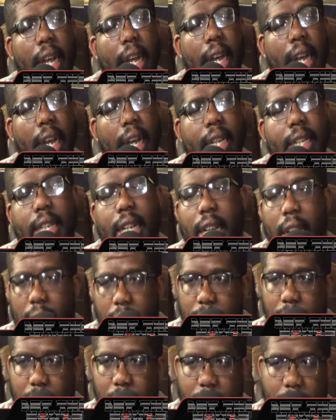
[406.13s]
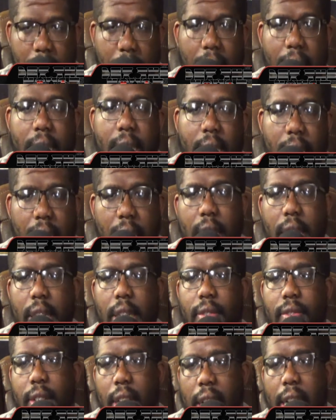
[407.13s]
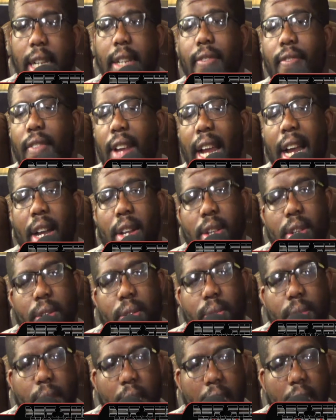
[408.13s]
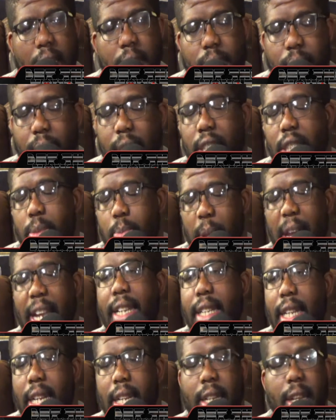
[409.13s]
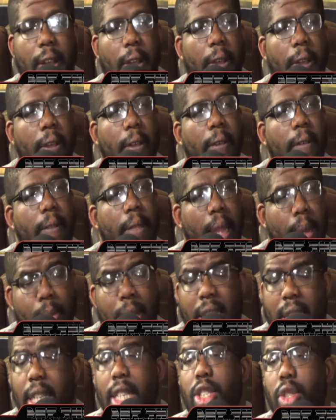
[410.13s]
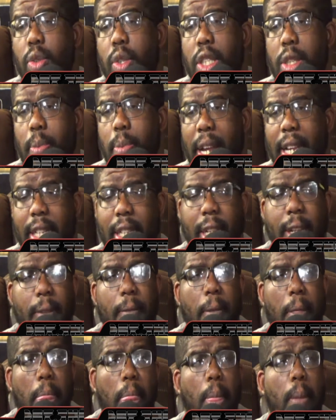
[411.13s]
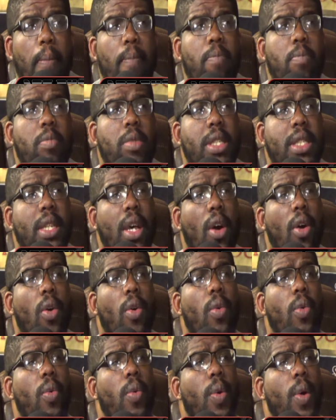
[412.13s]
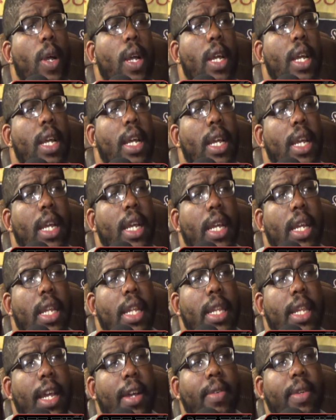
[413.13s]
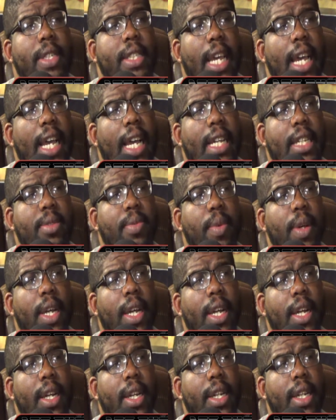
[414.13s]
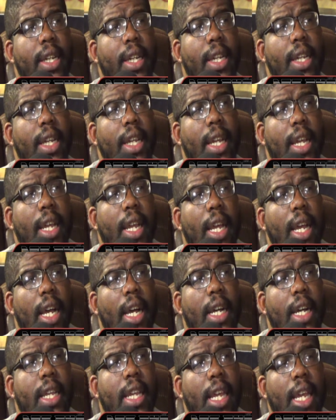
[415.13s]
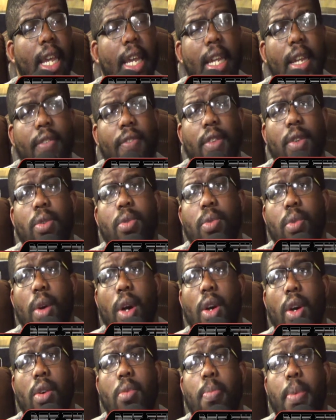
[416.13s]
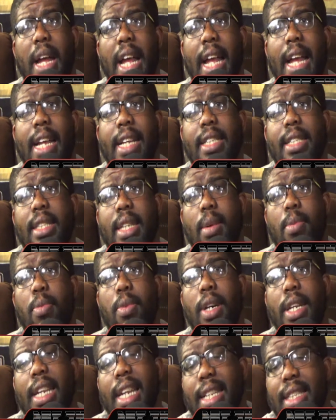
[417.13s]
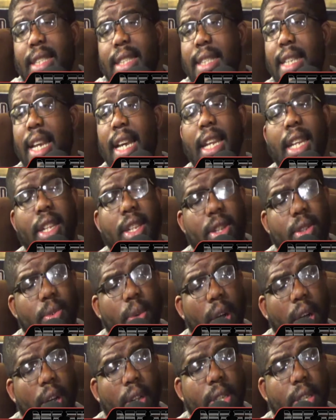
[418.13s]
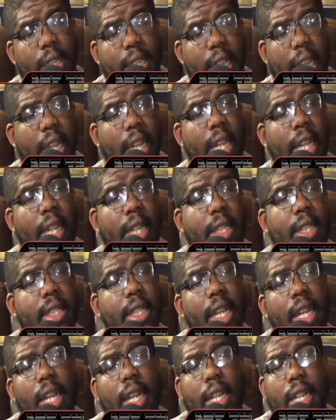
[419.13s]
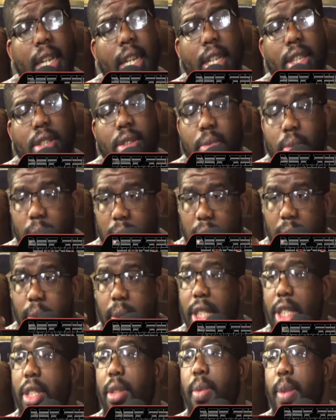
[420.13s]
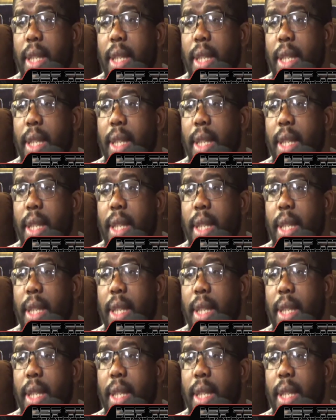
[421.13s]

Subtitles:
uncovered, unloved, unvalued, unrespected. I mean, disrespected. So there were times where, again, if you walk past someone that's telling you all the things that you really wish you was